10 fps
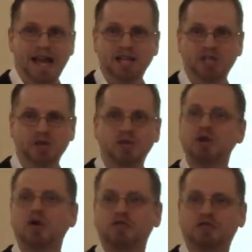And so
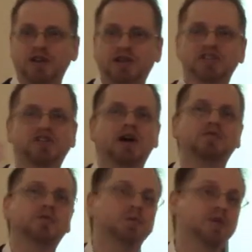you don't feel as
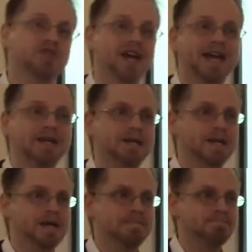comfortable,
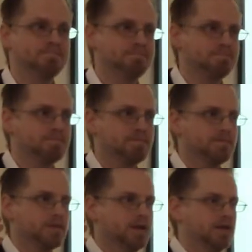say,
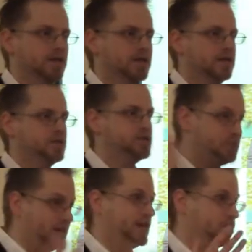
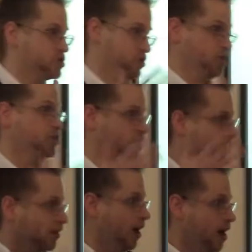speaking the truth
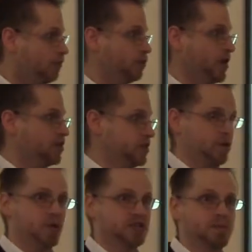in love
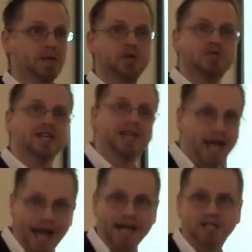with, with somebody who's a
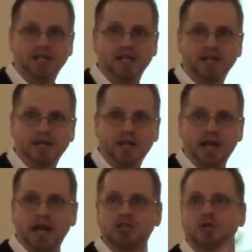guest
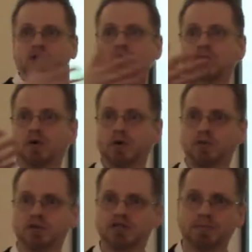as you do
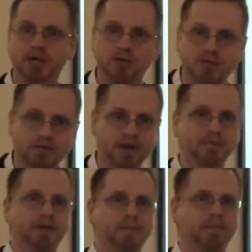with somebody who's a
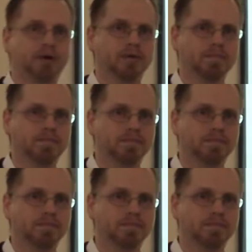family member.